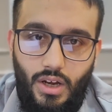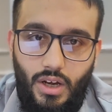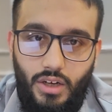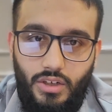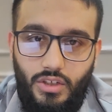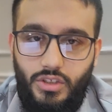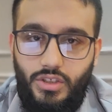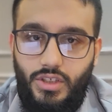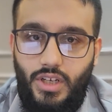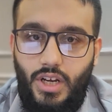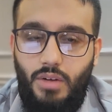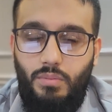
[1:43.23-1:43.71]

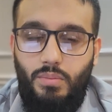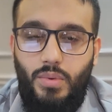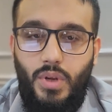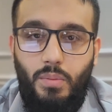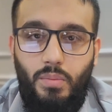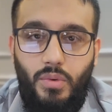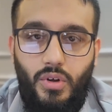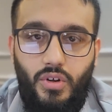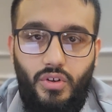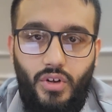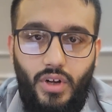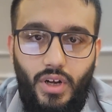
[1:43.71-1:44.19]
understand
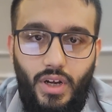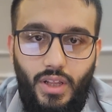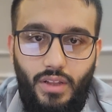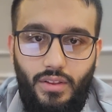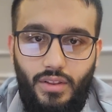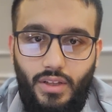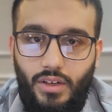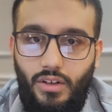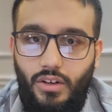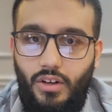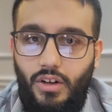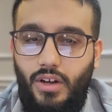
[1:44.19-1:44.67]
paper
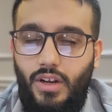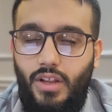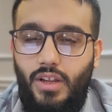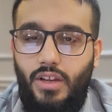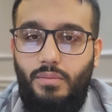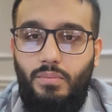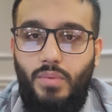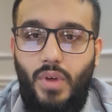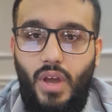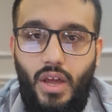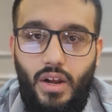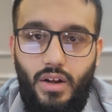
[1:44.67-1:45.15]
trading, then
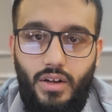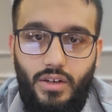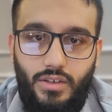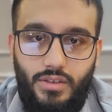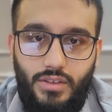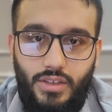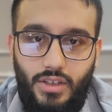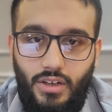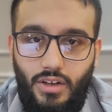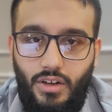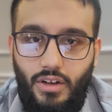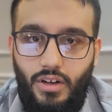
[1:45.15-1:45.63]
learning
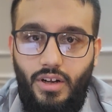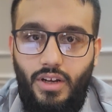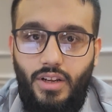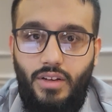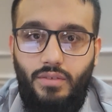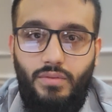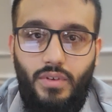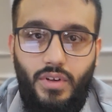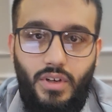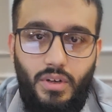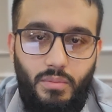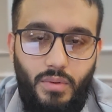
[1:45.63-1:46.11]
patterns, then
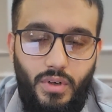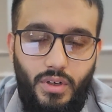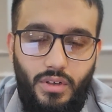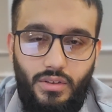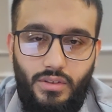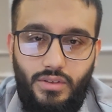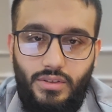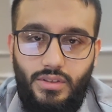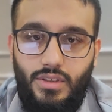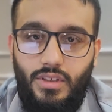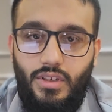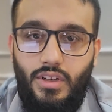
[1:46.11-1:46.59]
learning
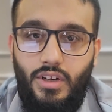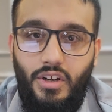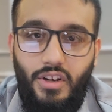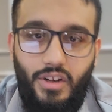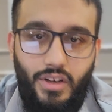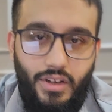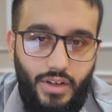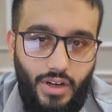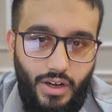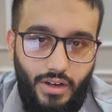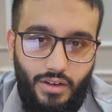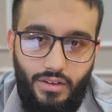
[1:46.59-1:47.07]
fundamentals, then
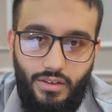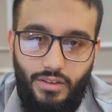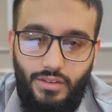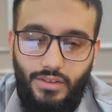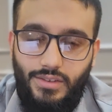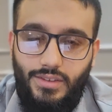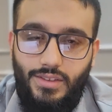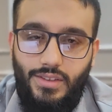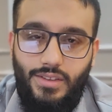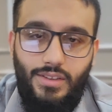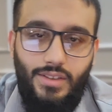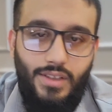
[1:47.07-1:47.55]
learning
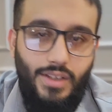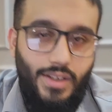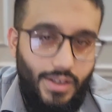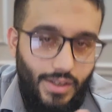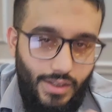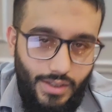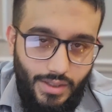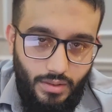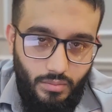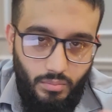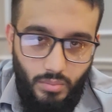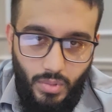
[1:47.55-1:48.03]
technicals, and
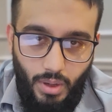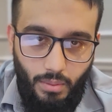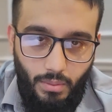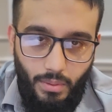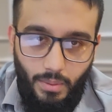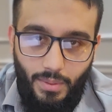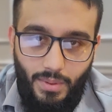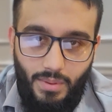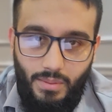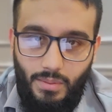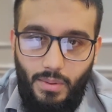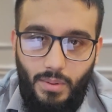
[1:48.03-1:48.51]
blah
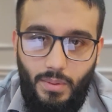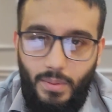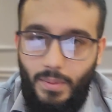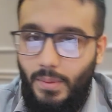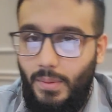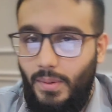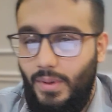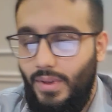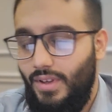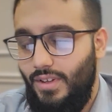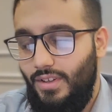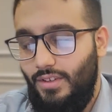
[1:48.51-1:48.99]
blah blah
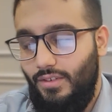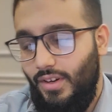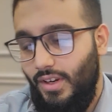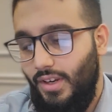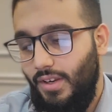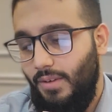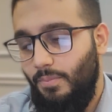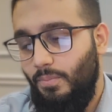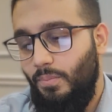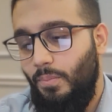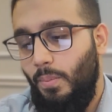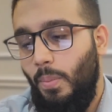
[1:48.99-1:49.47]
blah blah,
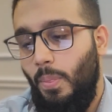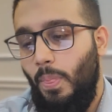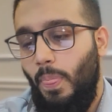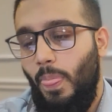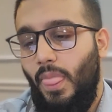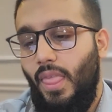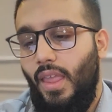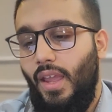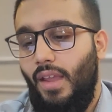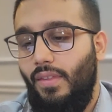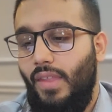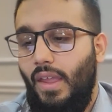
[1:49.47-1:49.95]
right?
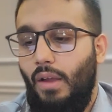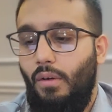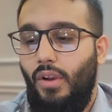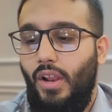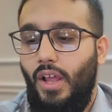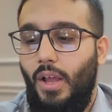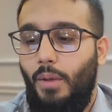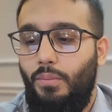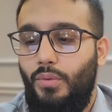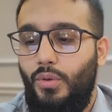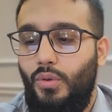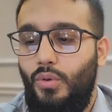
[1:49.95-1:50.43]
And that will
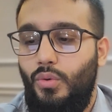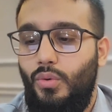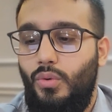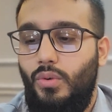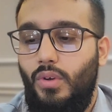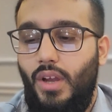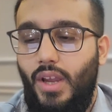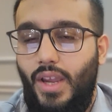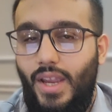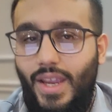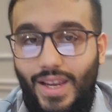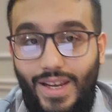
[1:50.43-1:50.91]
help
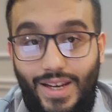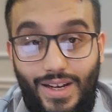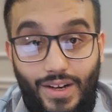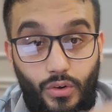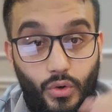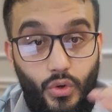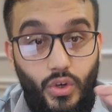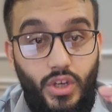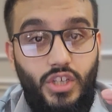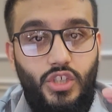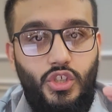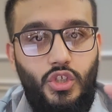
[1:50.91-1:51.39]
you
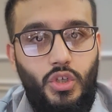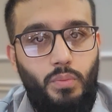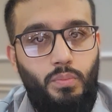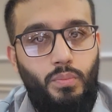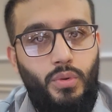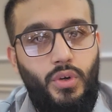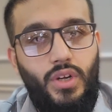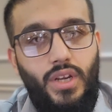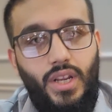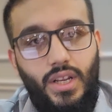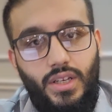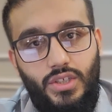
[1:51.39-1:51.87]
increase your
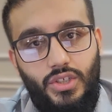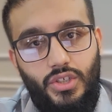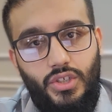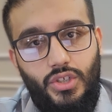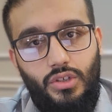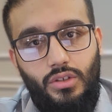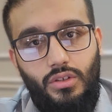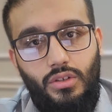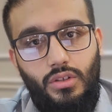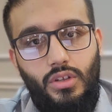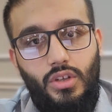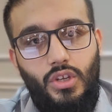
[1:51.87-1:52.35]

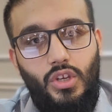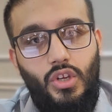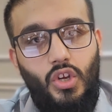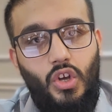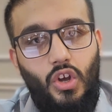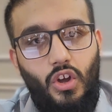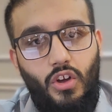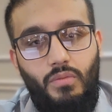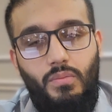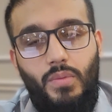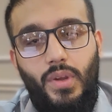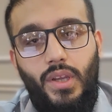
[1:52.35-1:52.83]
potential
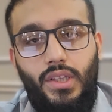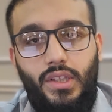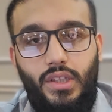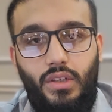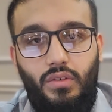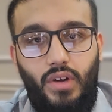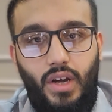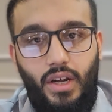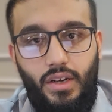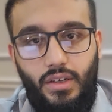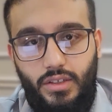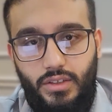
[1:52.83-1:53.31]
of making the
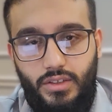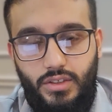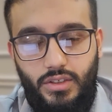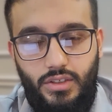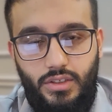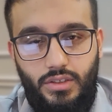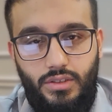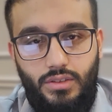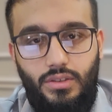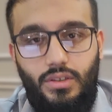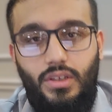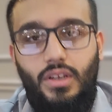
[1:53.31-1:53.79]
right
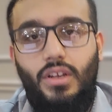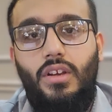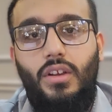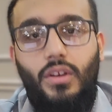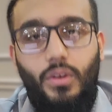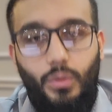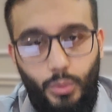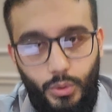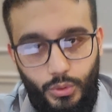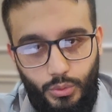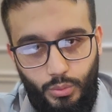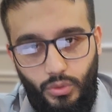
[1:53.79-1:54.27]
decision,
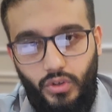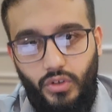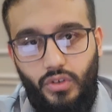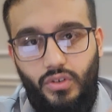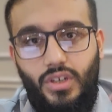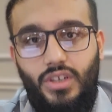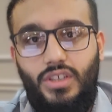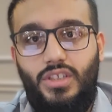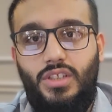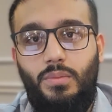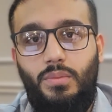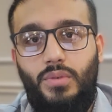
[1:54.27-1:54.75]
which will
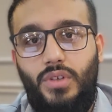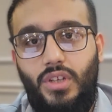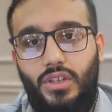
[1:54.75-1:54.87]
increase the